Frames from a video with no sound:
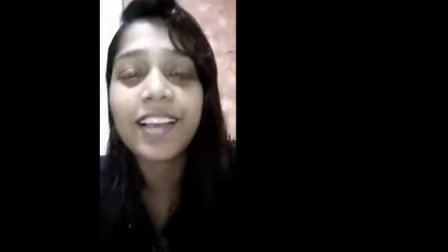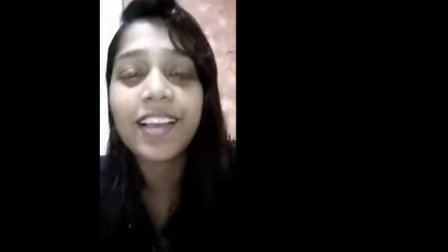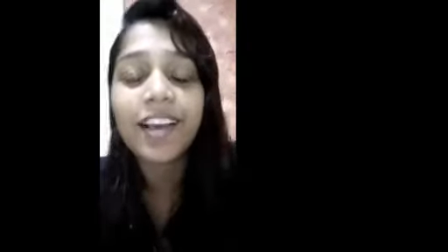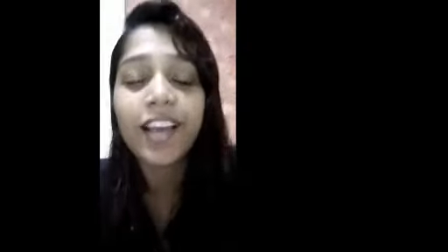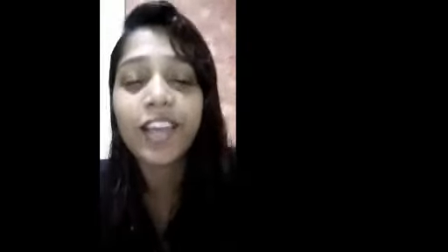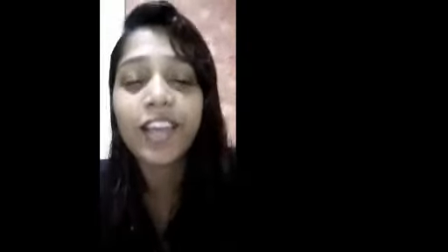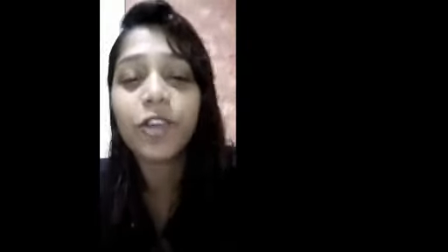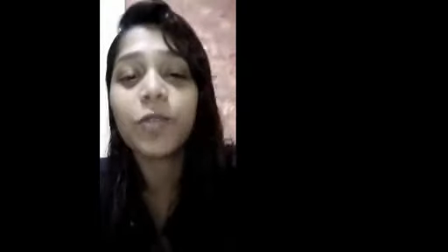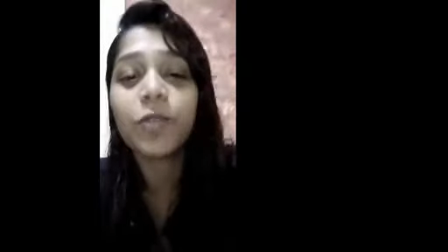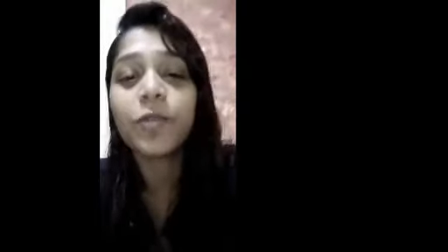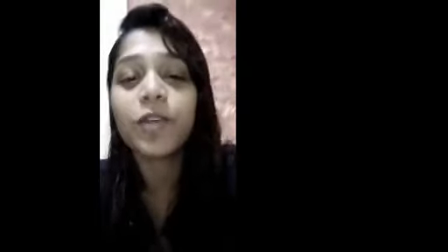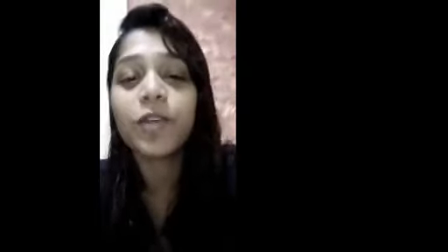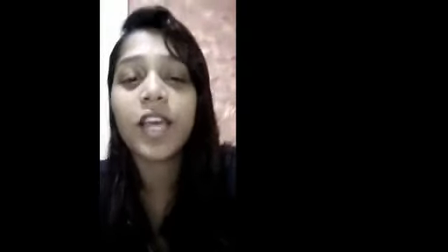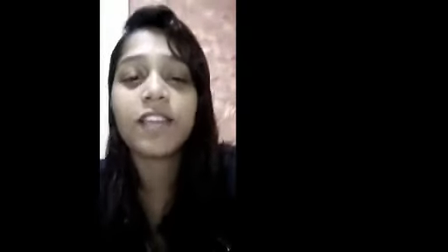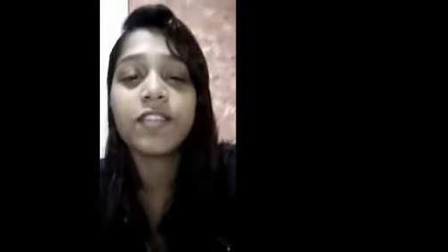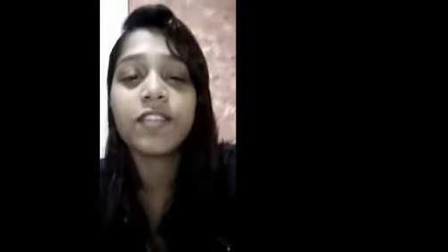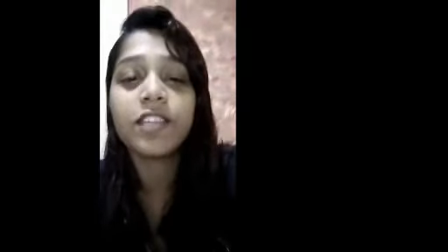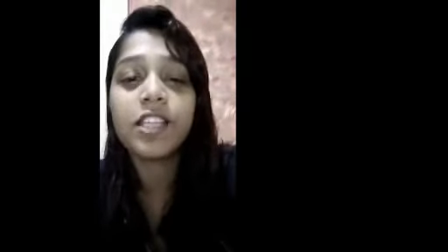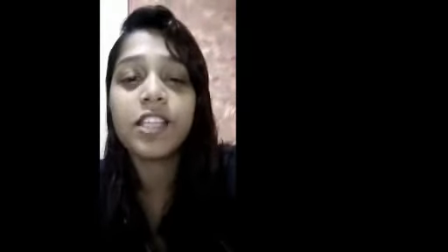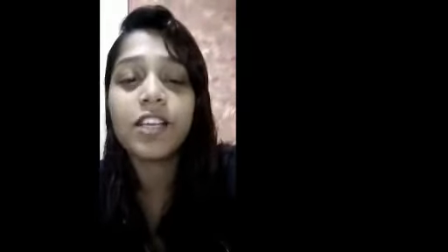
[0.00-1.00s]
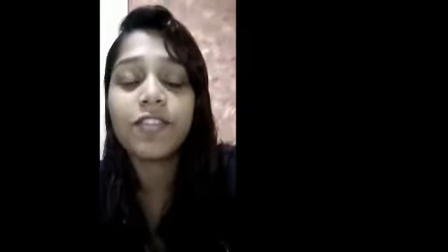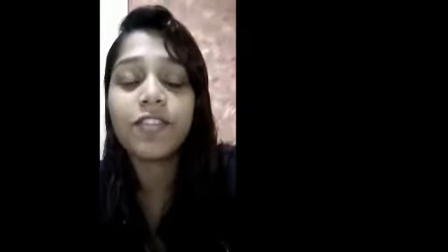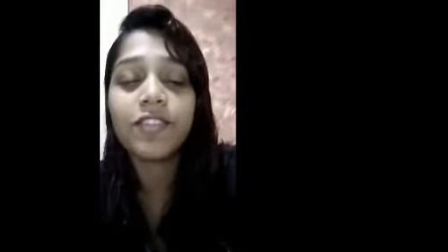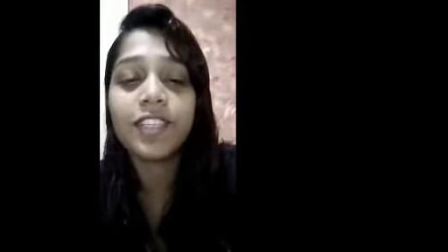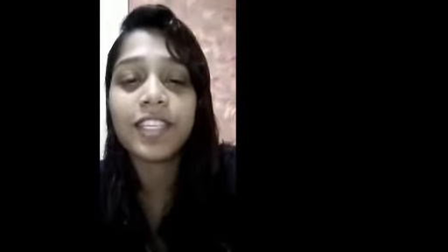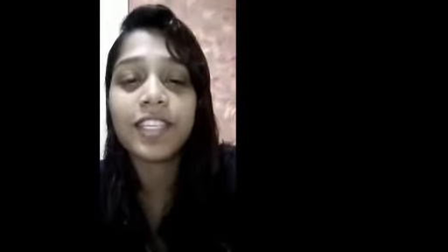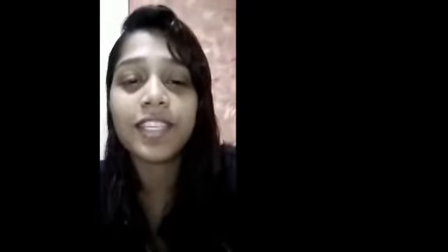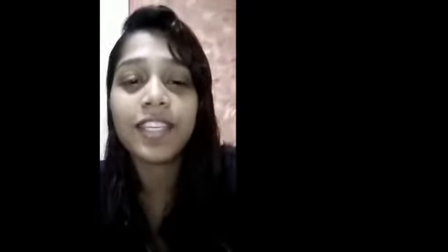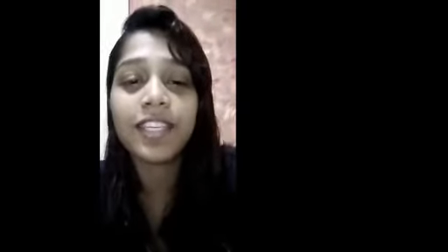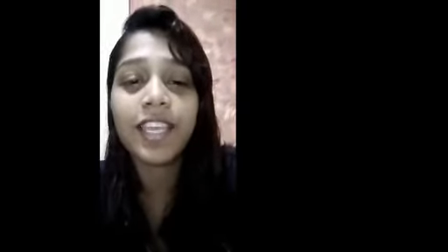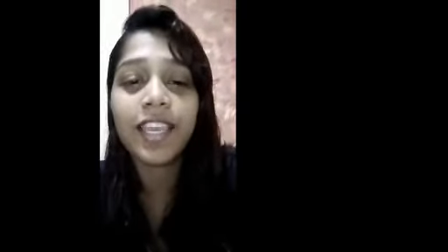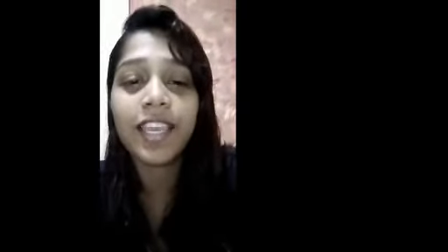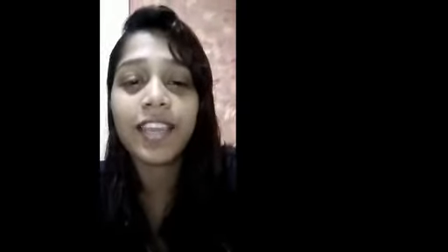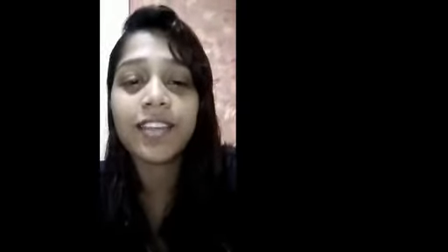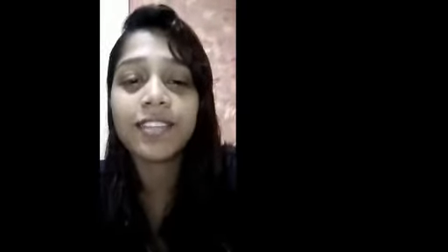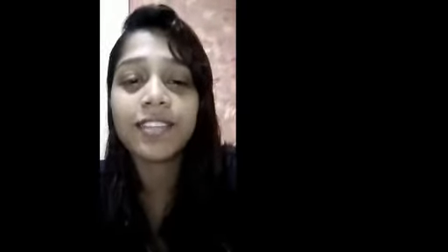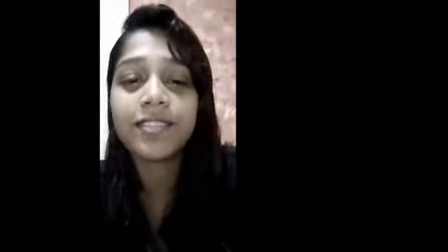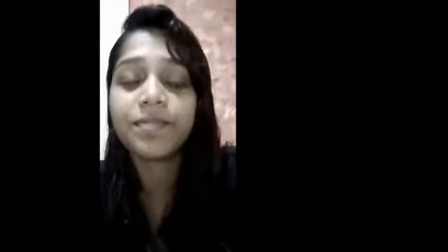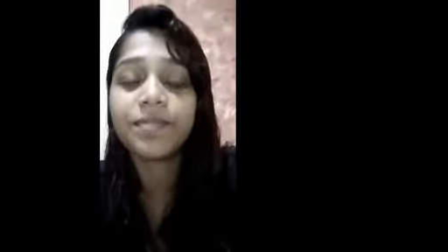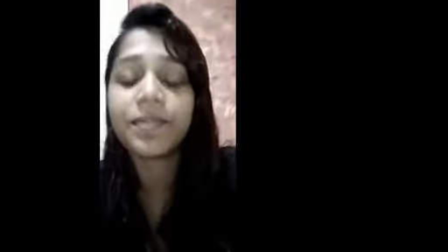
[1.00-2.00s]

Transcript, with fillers: I hope you have a lovely day.